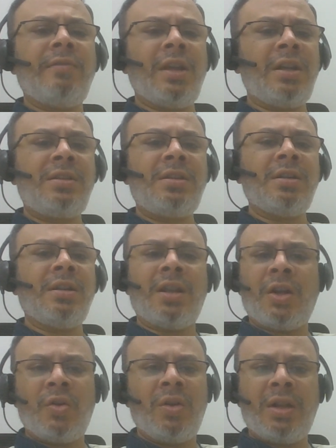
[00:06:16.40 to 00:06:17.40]
days in a
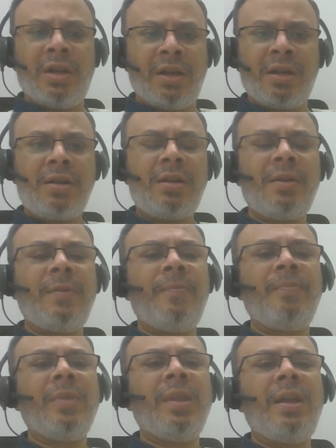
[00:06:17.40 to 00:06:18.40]
regular year,
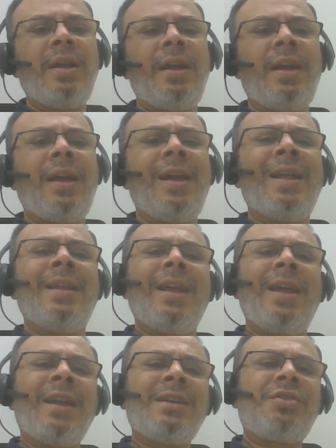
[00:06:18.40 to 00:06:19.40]
an
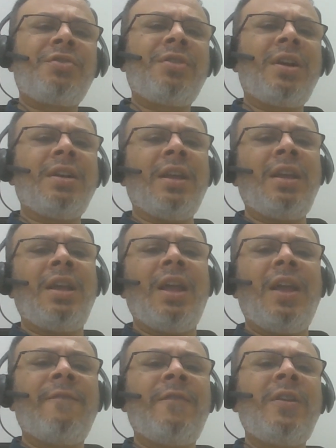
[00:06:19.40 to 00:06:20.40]
extra day
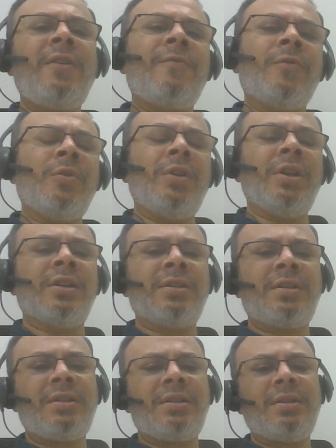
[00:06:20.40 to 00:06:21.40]
every 4
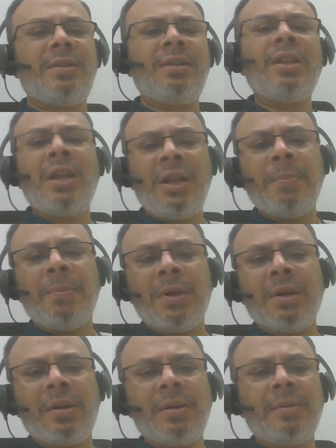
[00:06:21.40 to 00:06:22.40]
years, the leap year.